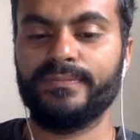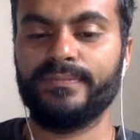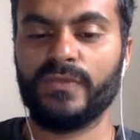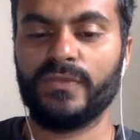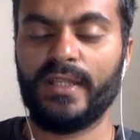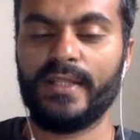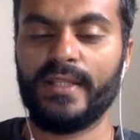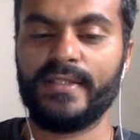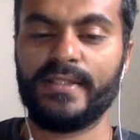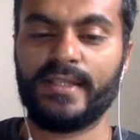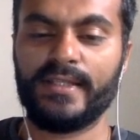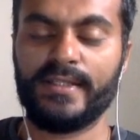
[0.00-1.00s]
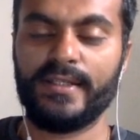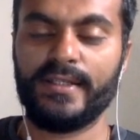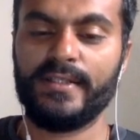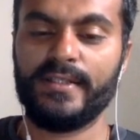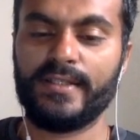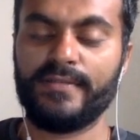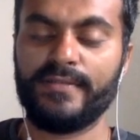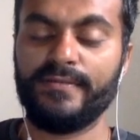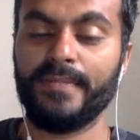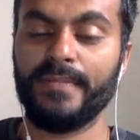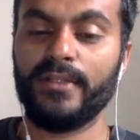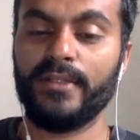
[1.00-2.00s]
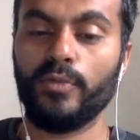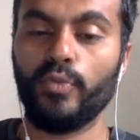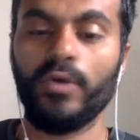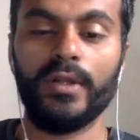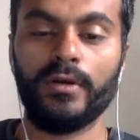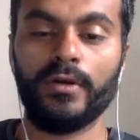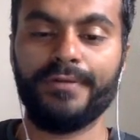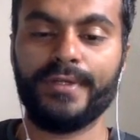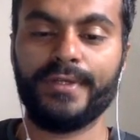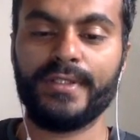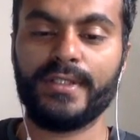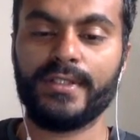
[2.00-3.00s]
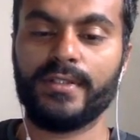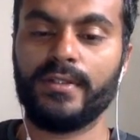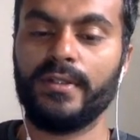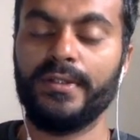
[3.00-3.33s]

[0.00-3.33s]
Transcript: let's consider this as month 1 of recession.